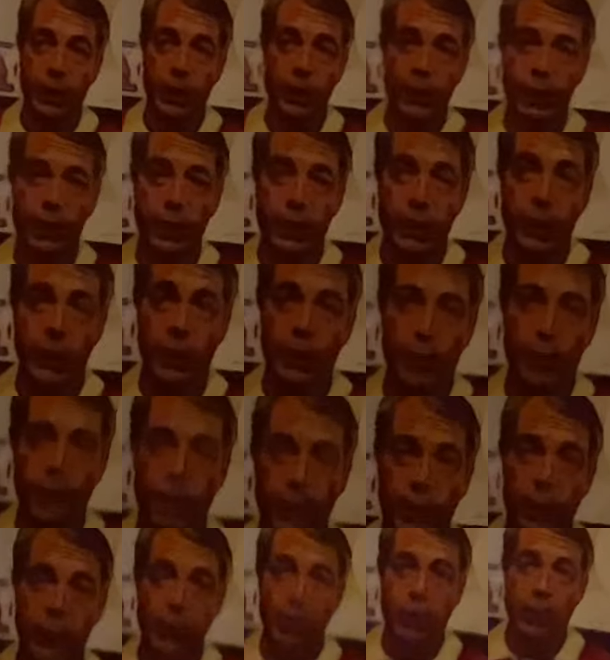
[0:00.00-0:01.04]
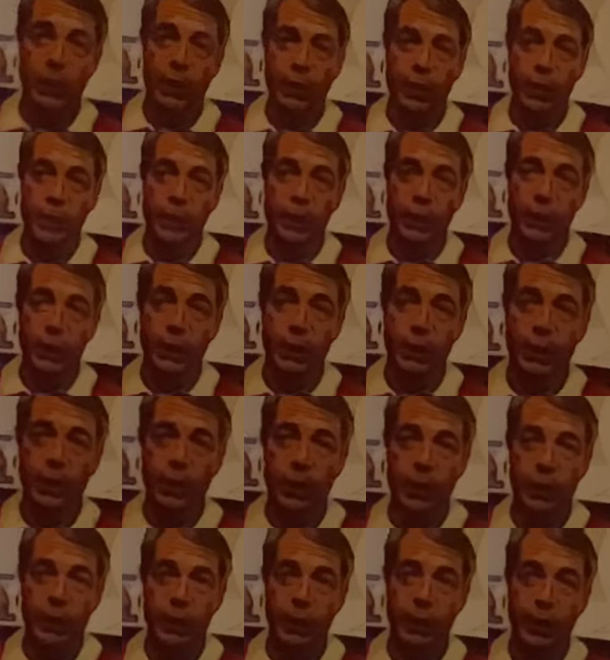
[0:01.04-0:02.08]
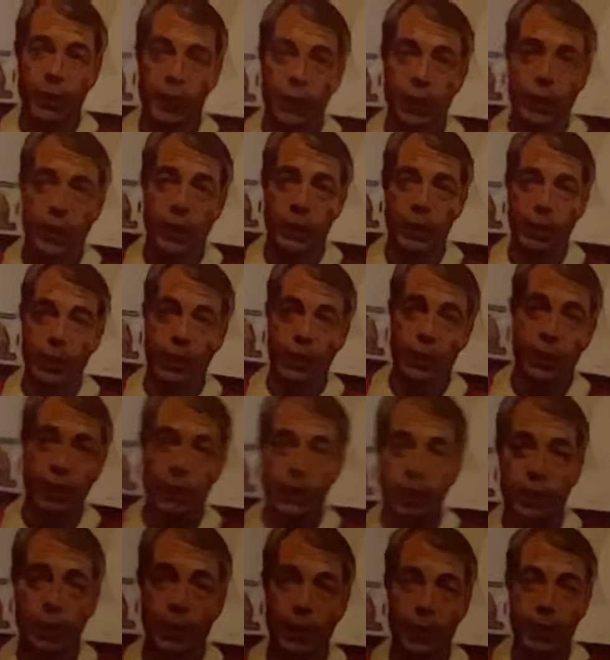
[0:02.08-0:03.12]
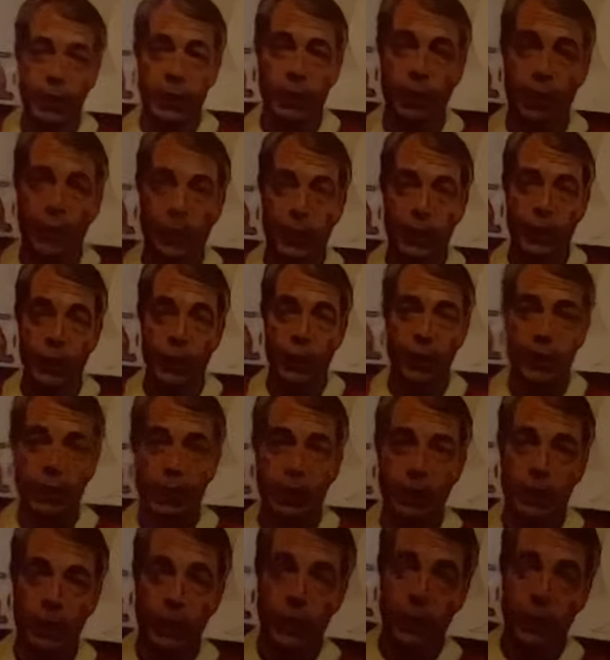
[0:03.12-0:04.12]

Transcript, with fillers: nasty Nigel Farage in his pants. Come and have a go if you